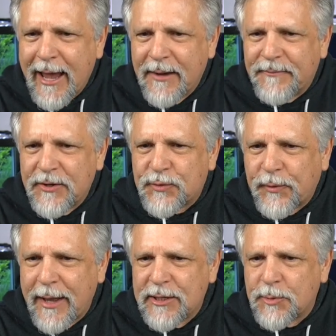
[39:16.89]
and Fish
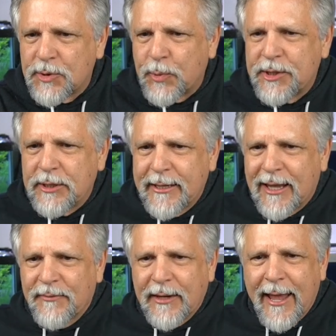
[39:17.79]
Friends was recently
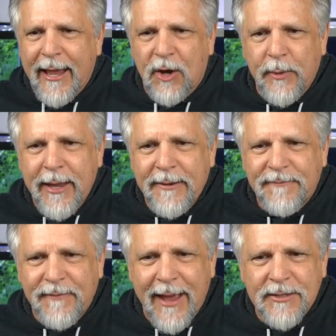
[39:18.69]
given a green
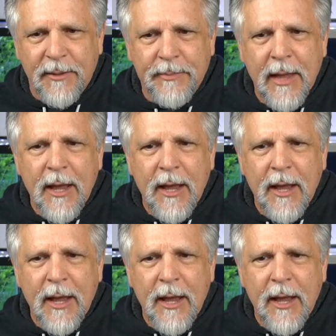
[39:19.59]
phantom.